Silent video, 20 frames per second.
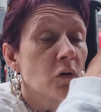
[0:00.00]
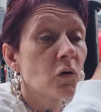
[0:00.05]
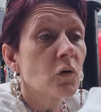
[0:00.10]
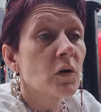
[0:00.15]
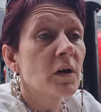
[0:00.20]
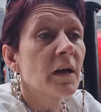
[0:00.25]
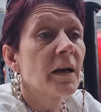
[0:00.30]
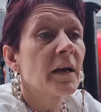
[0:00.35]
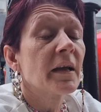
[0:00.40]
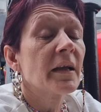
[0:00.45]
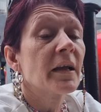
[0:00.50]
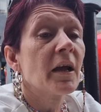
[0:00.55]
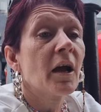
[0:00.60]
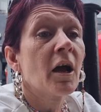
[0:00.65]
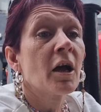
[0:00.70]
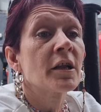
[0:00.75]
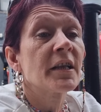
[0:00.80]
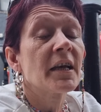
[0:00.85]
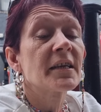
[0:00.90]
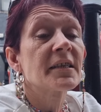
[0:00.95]
Look, at,
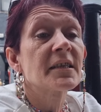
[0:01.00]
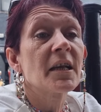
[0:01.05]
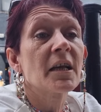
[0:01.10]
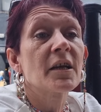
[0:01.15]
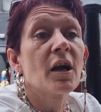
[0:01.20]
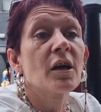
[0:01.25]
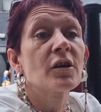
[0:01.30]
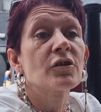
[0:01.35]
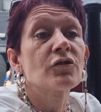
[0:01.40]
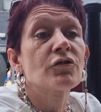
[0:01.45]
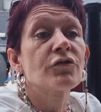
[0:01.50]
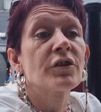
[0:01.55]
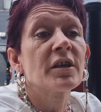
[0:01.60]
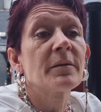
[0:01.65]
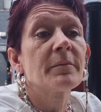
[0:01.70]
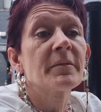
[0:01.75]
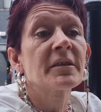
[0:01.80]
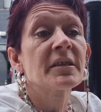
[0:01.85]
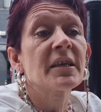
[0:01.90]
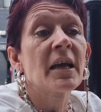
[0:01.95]
unless I got
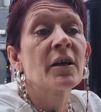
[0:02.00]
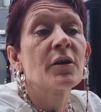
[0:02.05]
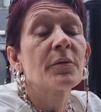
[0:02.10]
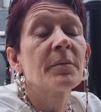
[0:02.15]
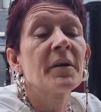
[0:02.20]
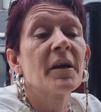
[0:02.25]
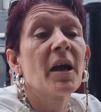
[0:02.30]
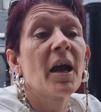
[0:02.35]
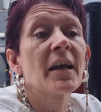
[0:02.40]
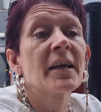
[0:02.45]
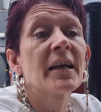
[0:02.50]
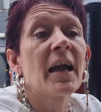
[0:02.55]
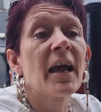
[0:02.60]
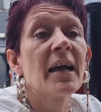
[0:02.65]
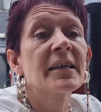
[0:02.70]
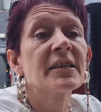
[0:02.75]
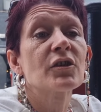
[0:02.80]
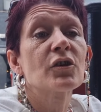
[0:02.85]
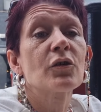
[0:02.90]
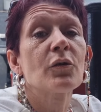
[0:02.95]
treatment, I, commit, I
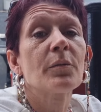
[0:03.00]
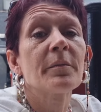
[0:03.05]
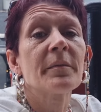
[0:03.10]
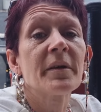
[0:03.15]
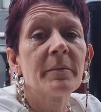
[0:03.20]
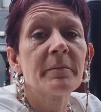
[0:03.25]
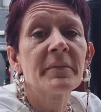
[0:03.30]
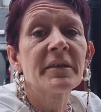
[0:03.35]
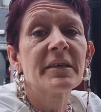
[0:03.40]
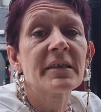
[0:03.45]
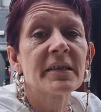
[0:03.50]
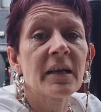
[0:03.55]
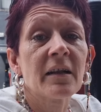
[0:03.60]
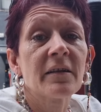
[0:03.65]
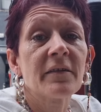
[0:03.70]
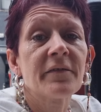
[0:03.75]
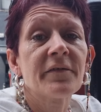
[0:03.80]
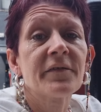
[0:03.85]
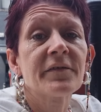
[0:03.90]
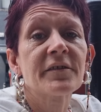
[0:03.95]
can't commit
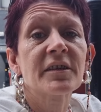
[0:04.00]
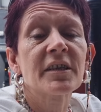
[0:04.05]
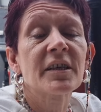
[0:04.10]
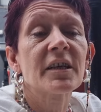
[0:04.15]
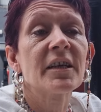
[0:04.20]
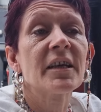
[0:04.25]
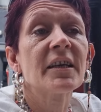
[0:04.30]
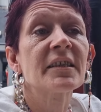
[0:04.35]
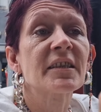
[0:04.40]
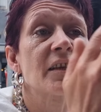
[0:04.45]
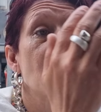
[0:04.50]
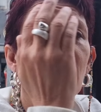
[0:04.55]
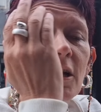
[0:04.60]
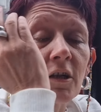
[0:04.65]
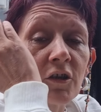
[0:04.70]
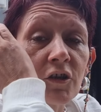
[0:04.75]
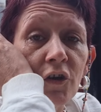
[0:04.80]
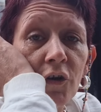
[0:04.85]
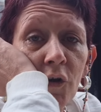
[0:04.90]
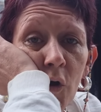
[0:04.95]
myself to a
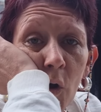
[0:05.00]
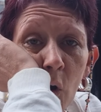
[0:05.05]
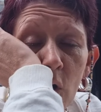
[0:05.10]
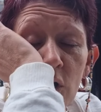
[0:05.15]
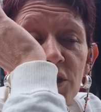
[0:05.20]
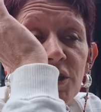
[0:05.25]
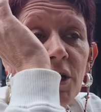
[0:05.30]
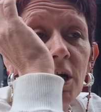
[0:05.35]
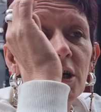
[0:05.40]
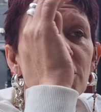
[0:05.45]
Soilse course.